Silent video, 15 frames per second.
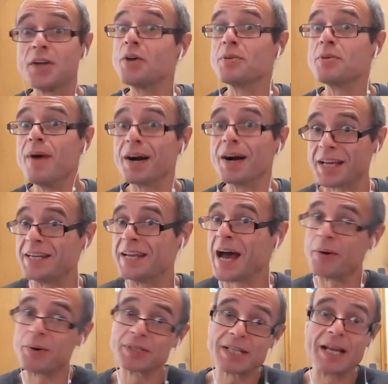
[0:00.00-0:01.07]
I know the market
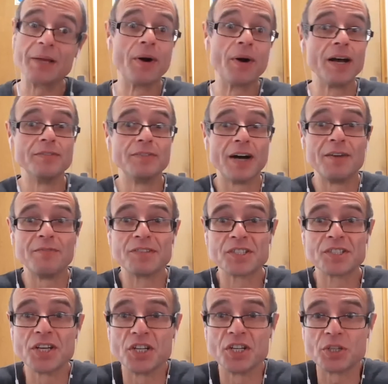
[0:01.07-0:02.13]
now. I tell you, I've, I've
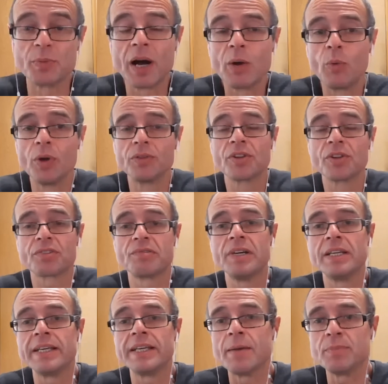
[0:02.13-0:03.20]
researched. Yeah. I want the
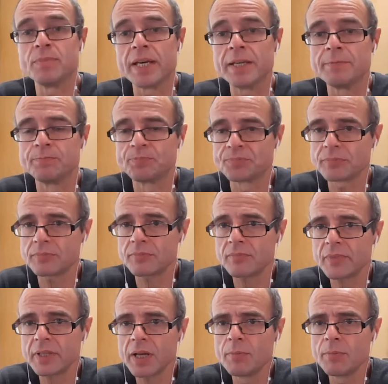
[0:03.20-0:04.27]
3D MD
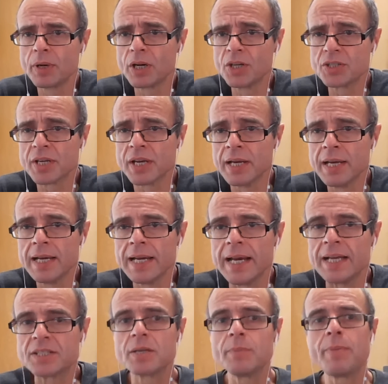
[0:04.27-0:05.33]
because
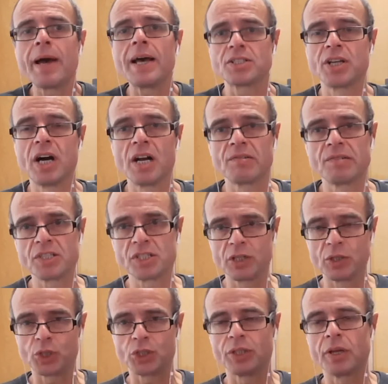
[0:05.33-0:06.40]
is the best high
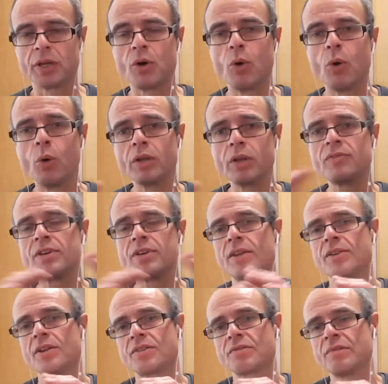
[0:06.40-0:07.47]
resolution. All of the
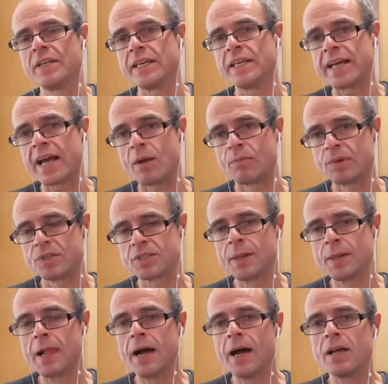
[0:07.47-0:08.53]
other 3D
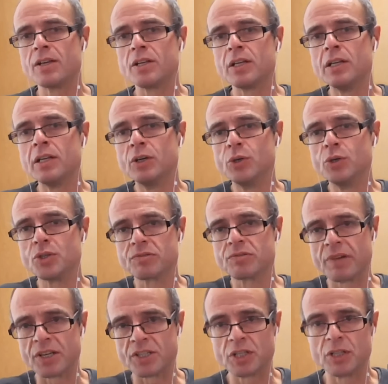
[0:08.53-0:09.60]
cameras lose
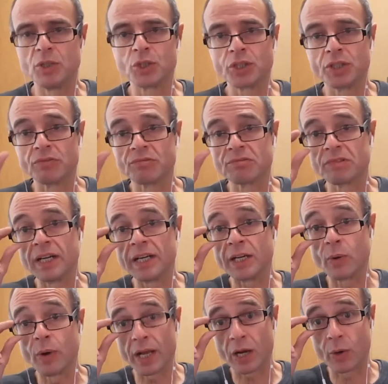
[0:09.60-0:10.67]
resolution really
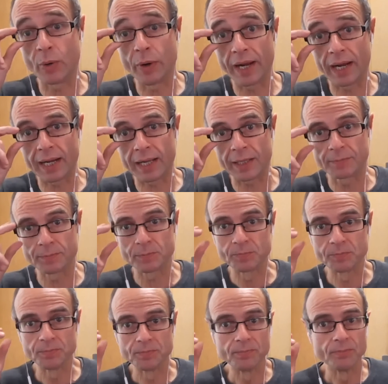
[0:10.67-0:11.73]
quite quickly.
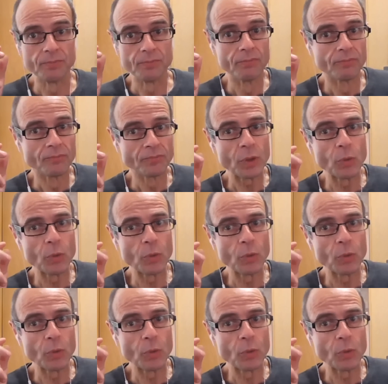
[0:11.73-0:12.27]
Yeah.